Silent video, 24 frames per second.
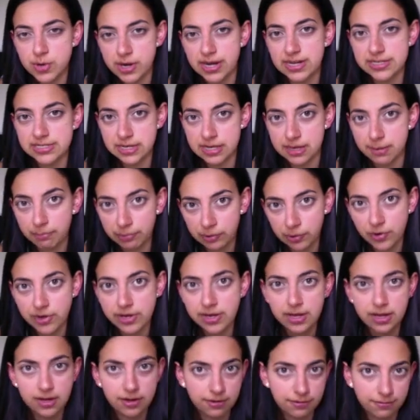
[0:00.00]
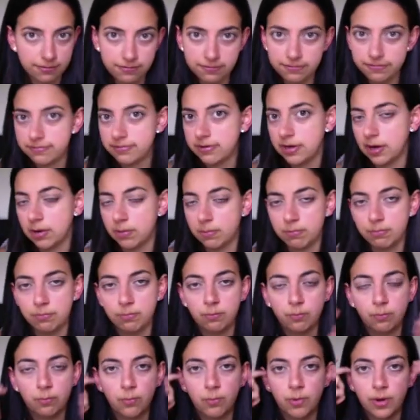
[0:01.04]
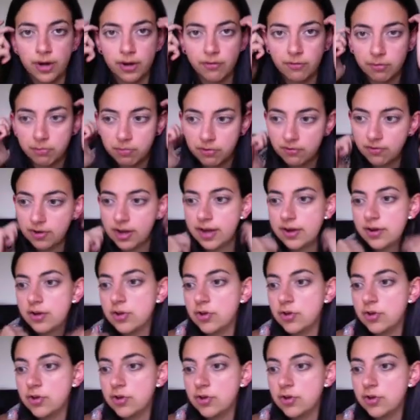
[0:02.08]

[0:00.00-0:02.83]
doing it as an employee of whatever provider,